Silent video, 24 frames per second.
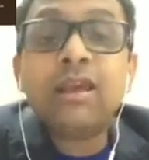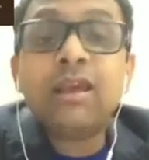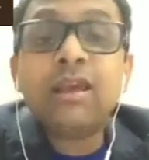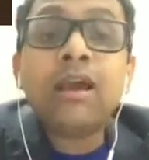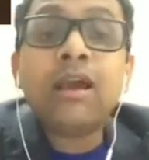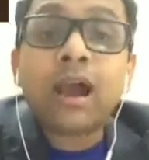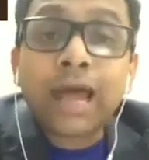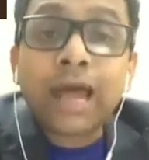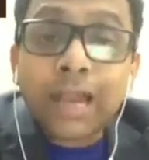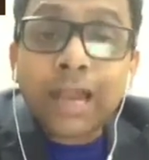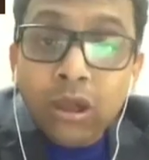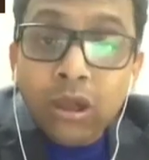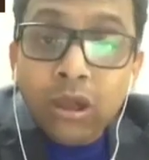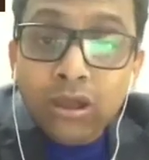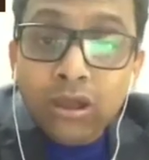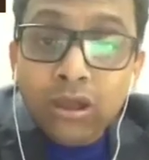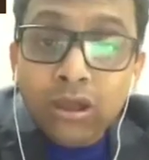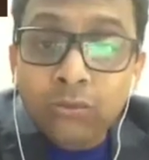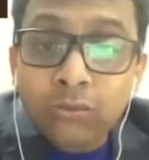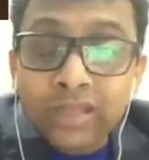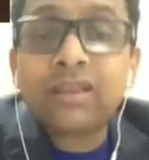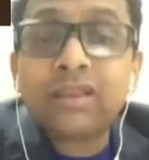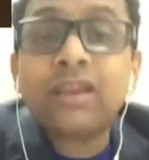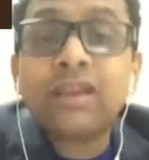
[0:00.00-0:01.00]
along
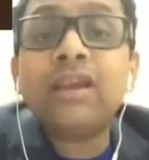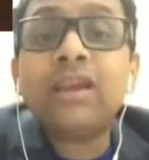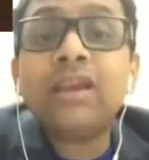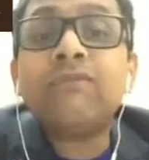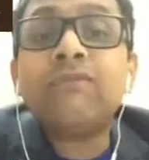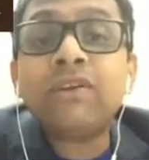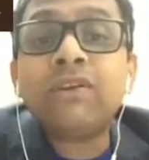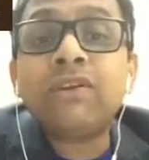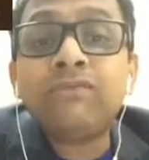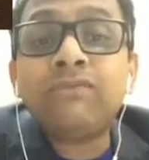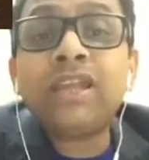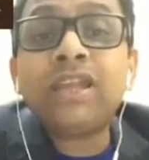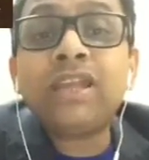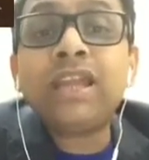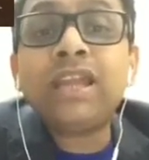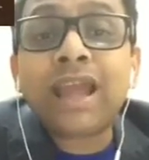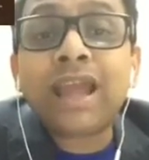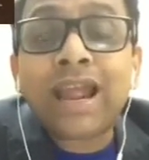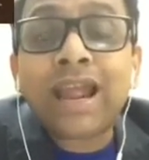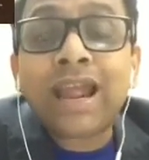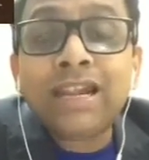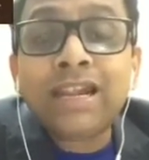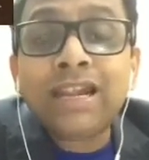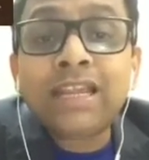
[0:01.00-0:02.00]
with 15
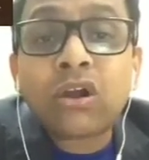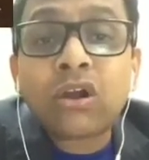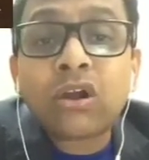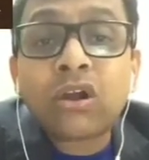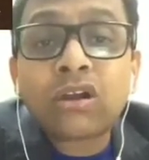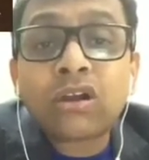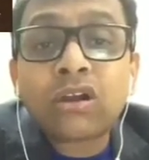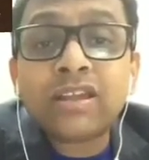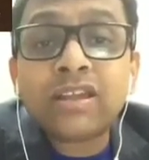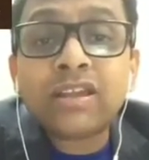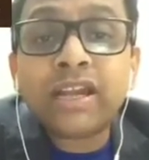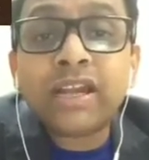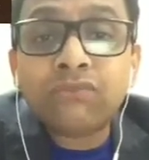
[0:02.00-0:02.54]
antioxidant